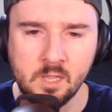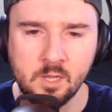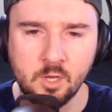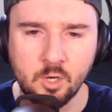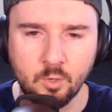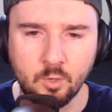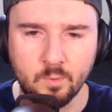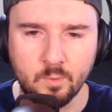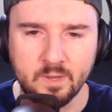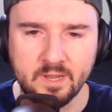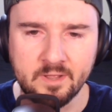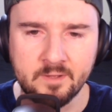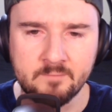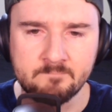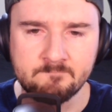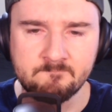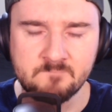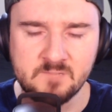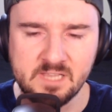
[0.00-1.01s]
Rea,
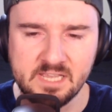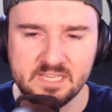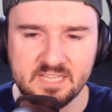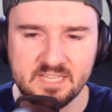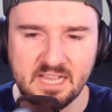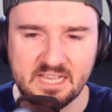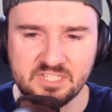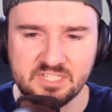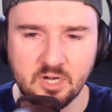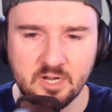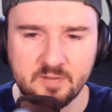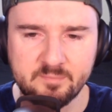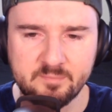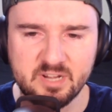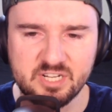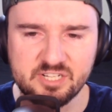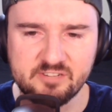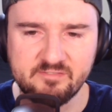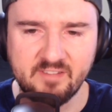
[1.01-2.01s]
his last start, he
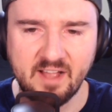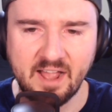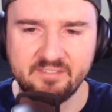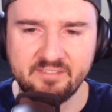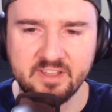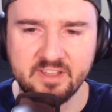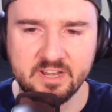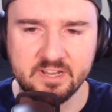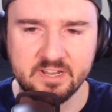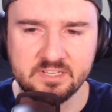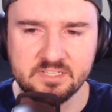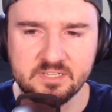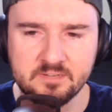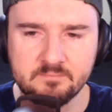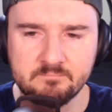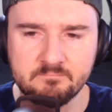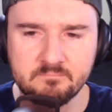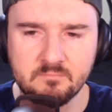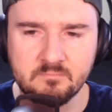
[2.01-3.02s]
pitched five innings,
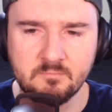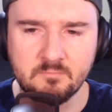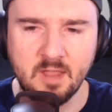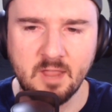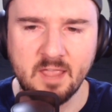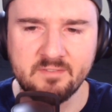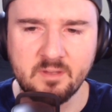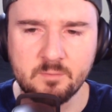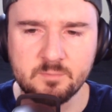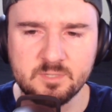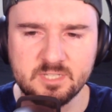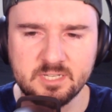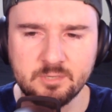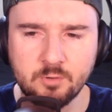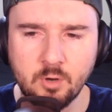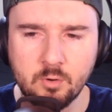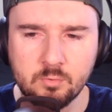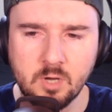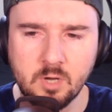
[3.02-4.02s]
gave up
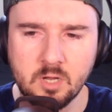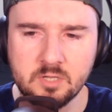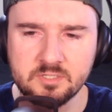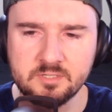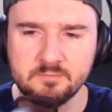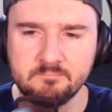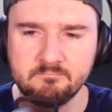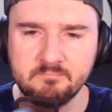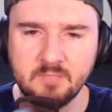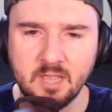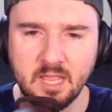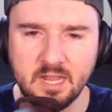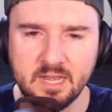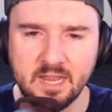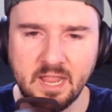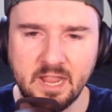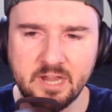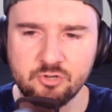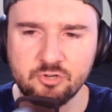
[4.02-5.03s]
zero runs, had
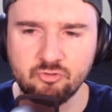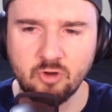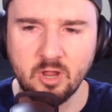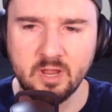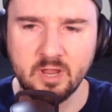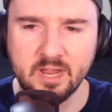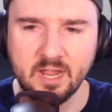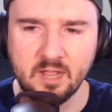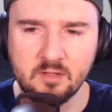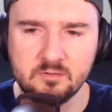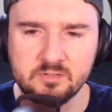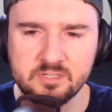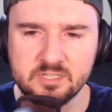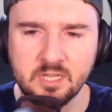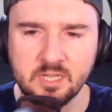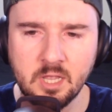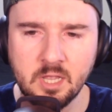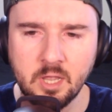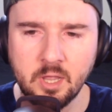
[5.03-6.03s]
eight strikeouts.
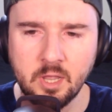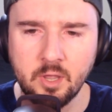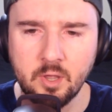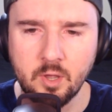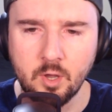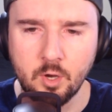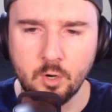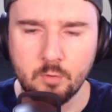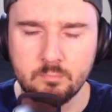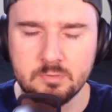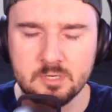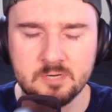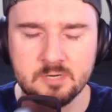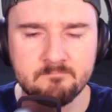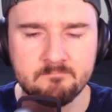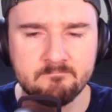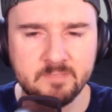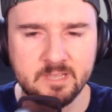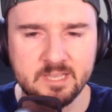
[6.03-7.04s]
Ober,
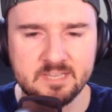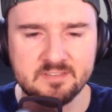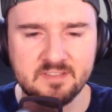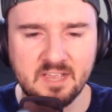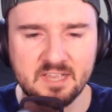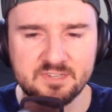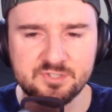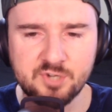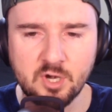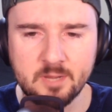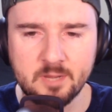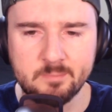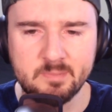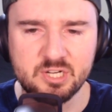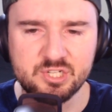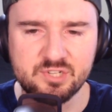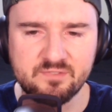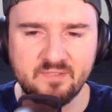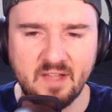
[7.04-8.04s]
his last start, he
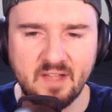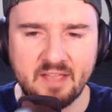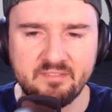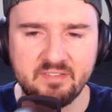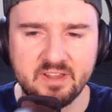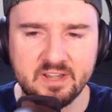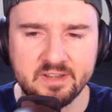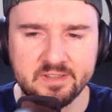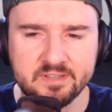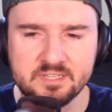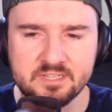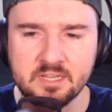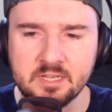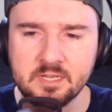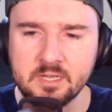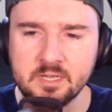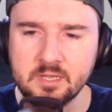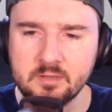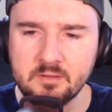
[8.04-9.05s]
pitched five innings,
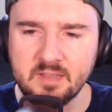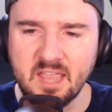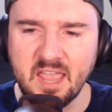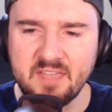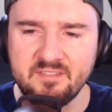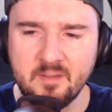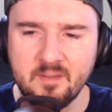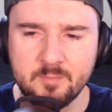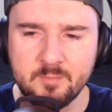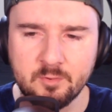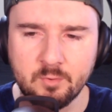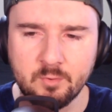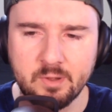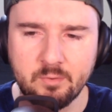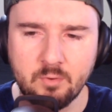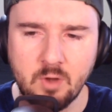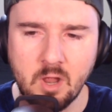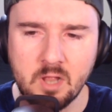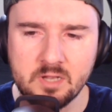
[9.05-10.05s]
gave up three
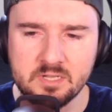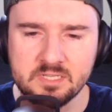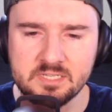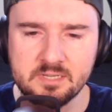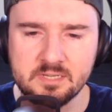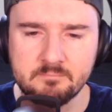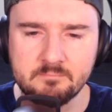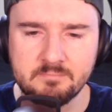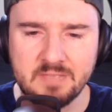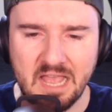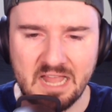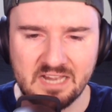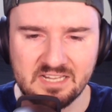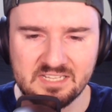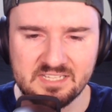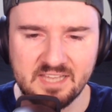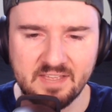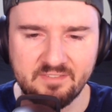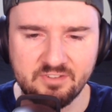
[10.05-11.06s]
runs, had
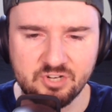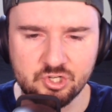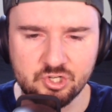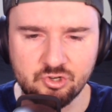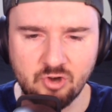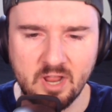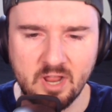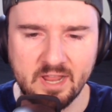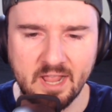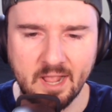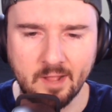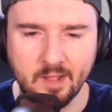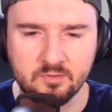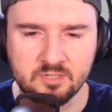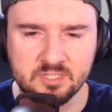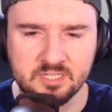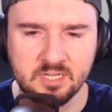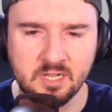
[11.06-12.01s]
seven strikeouts.